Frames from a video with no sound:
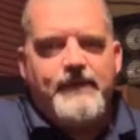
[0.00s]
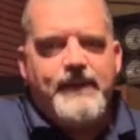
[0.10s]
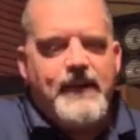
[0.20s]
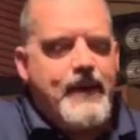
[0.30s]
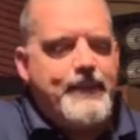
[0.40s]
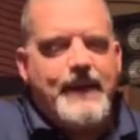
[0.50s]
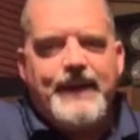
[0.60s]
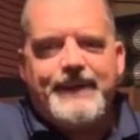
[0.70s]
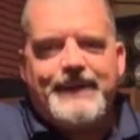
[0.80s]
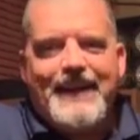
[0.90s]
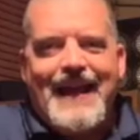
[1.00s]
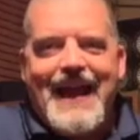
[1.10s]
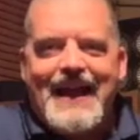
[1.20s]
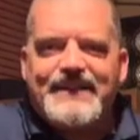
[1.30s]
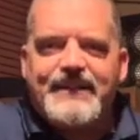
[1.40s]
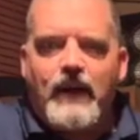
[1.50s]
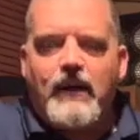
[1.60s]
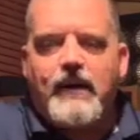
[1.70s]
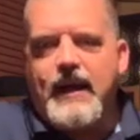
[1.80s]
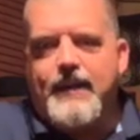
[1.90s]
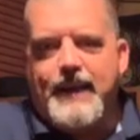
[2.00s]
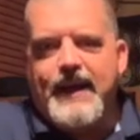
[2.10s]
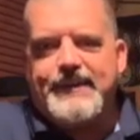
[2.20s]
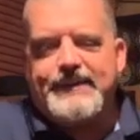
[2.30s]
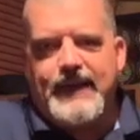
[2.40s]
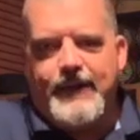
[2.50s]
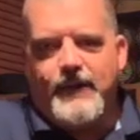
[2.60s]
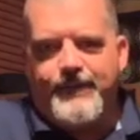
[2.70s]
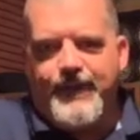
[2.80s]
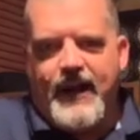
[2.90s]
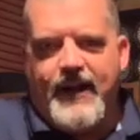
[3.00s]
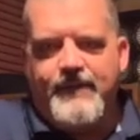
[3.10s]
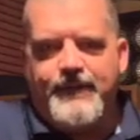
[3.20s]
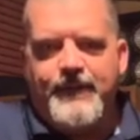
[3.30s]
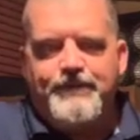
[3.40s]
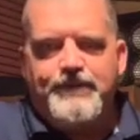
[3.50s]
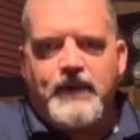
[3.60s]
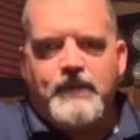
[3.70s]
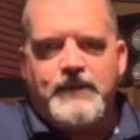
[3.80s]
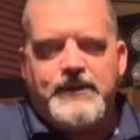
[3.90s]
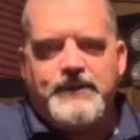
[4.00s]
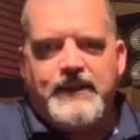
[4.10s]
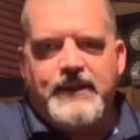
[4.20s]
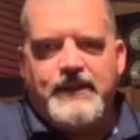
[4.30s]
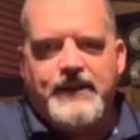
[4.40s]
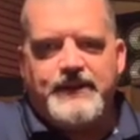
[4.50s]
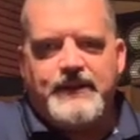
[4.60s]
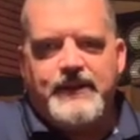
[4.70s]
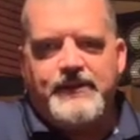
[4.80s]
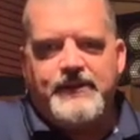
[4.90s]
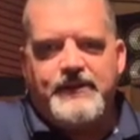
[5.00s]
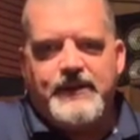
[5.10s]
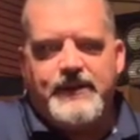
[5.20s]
the Ibanez SRMS 805, which is a standard.